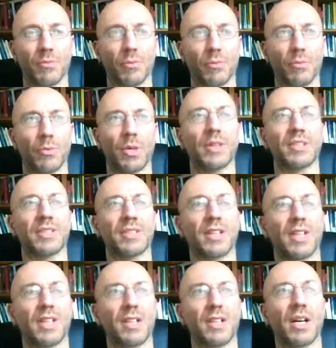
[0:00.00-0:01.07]
whereas
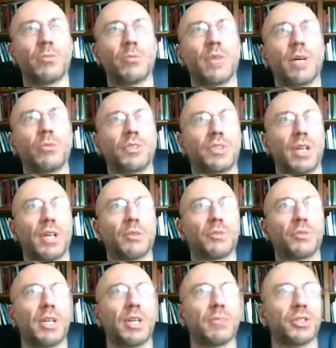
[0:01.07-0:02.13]
at that time I was
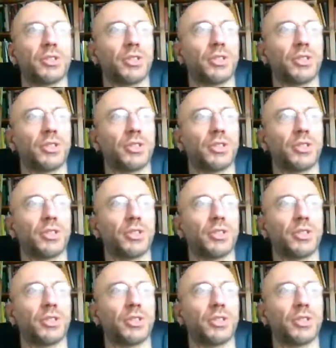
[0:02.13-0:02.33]
very much